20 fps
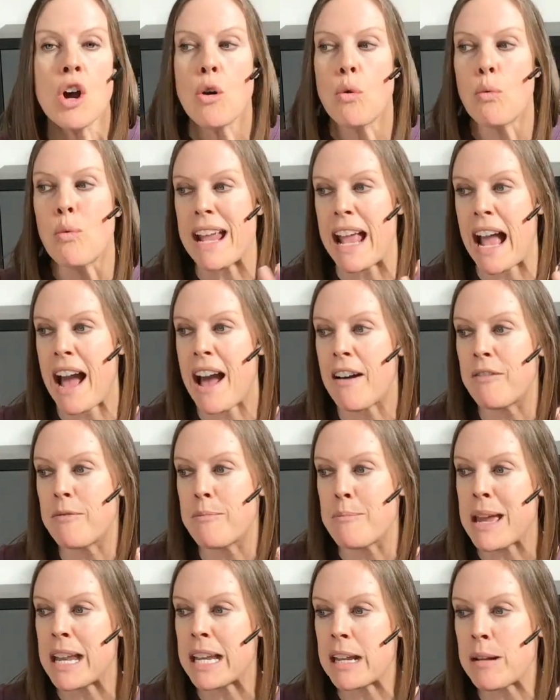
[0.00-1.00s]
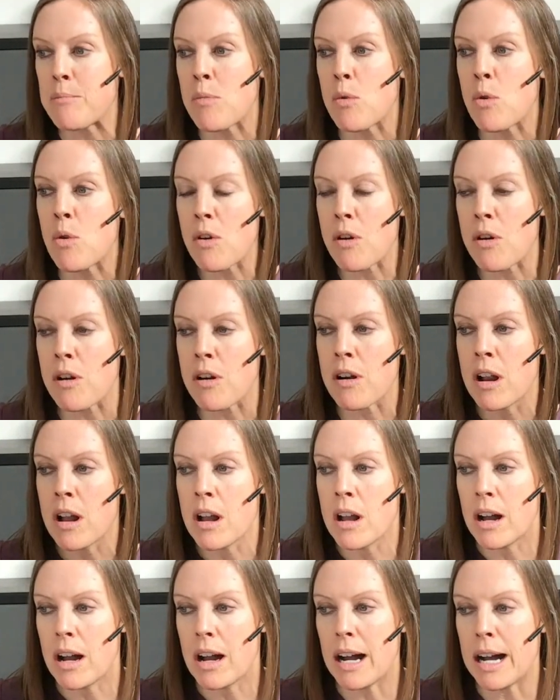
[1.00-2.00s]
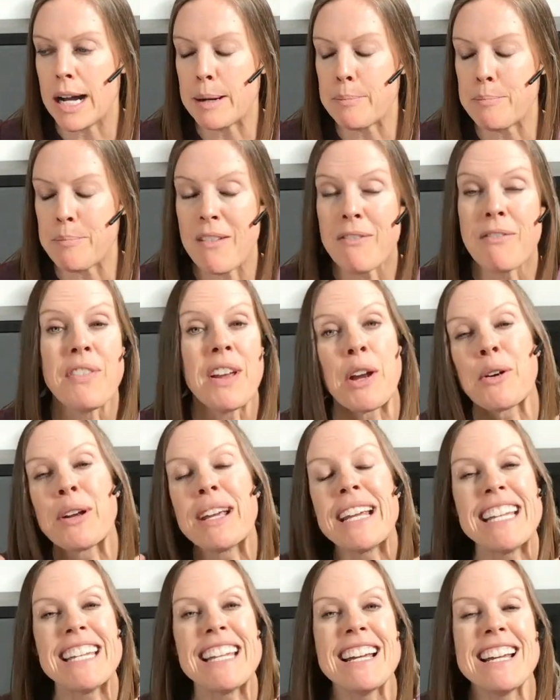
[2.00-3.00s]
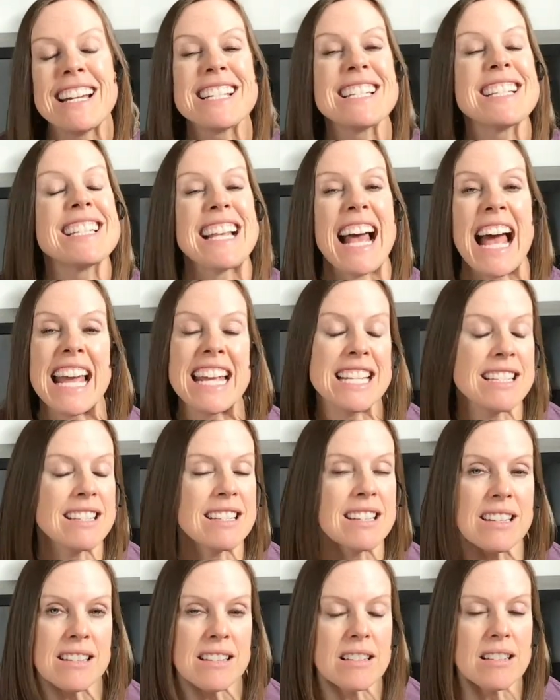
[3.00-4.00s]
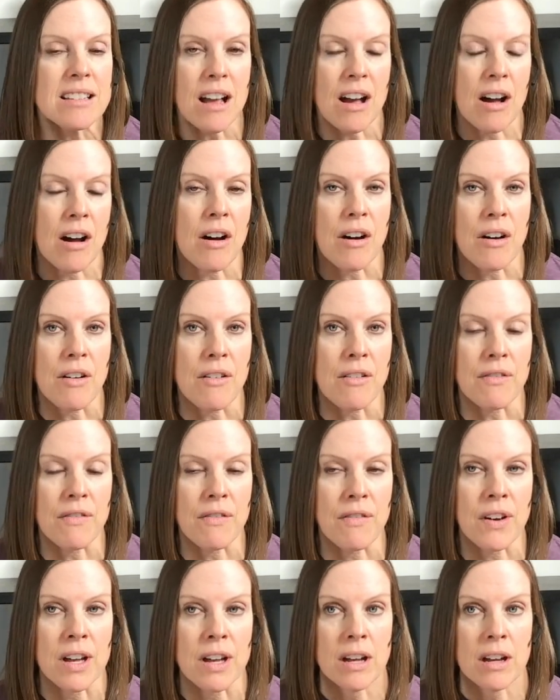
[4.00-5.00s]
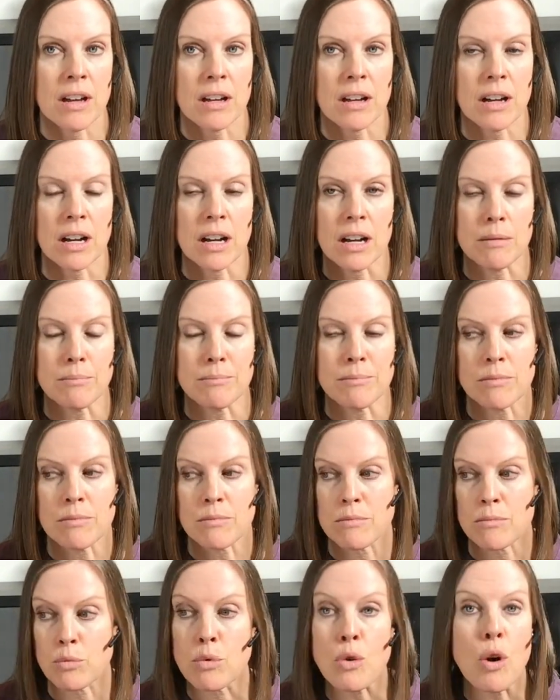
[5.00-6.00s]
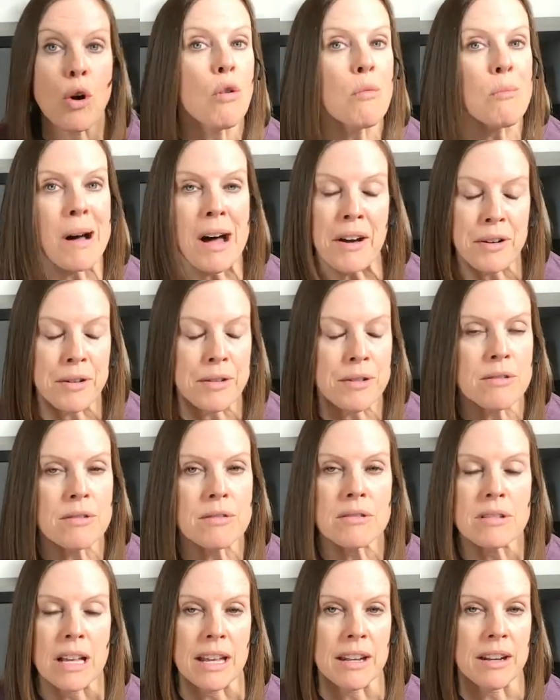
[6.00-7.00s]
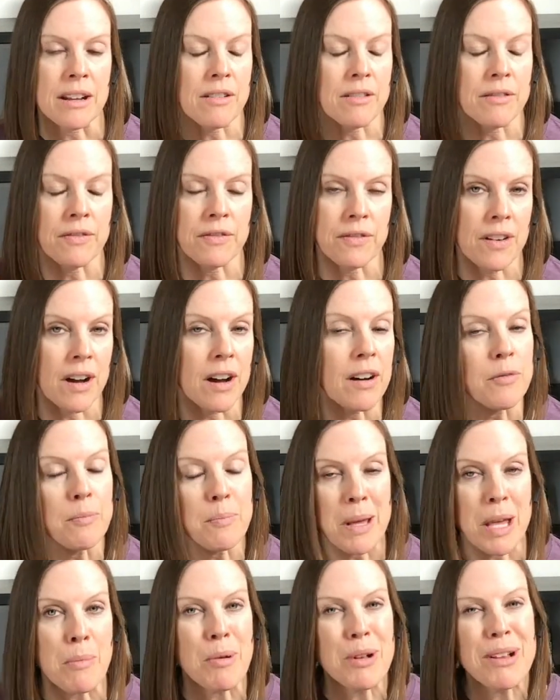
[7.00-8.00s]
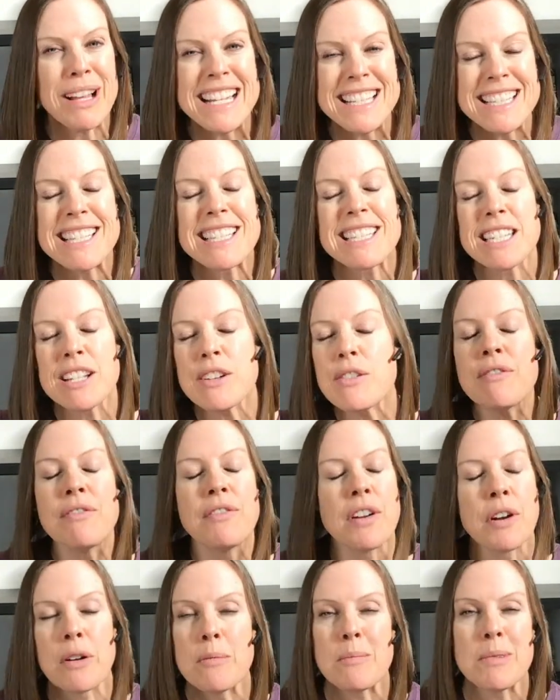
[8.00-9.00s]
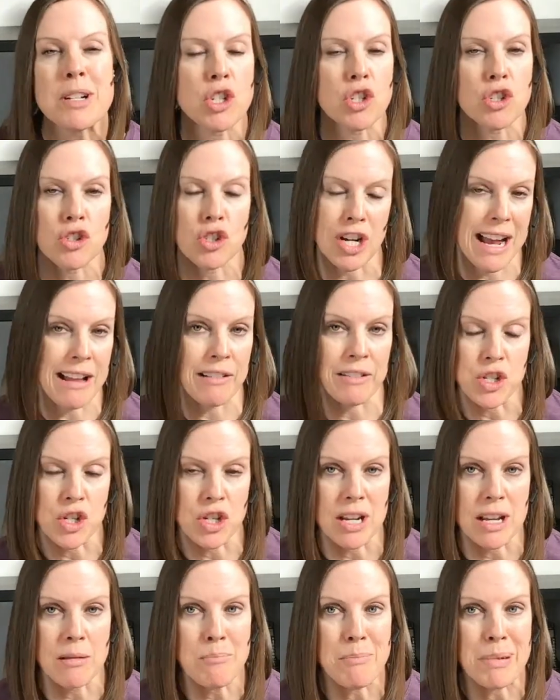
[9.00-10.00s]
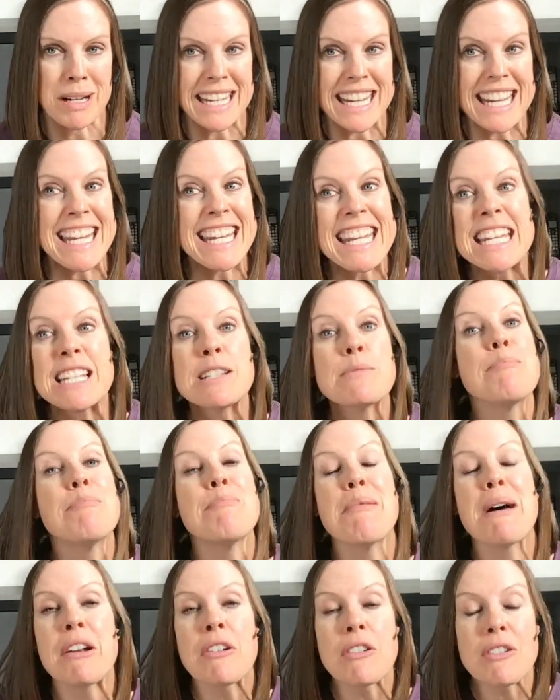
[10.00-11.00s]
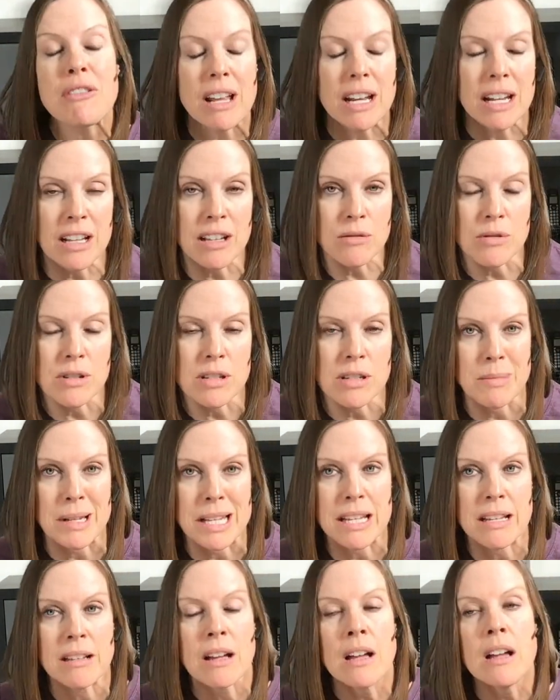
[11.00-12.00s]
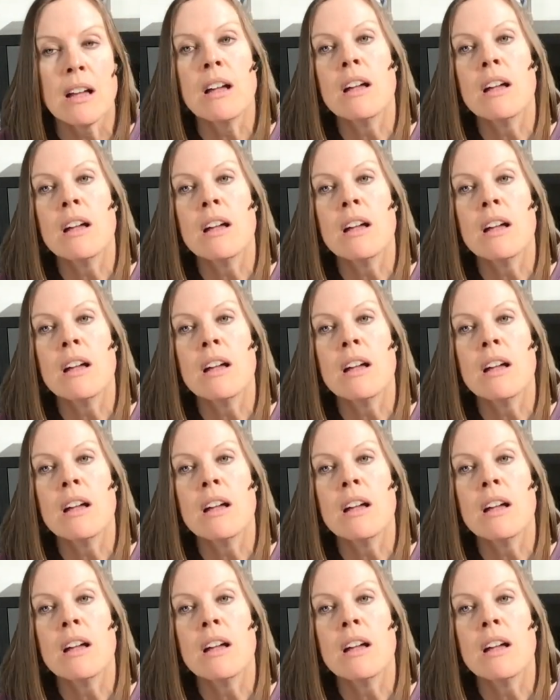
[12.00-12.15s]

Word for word: We have many more um, varied sizes of um, role models and of of people it's still very much challenging but it is better than it used to be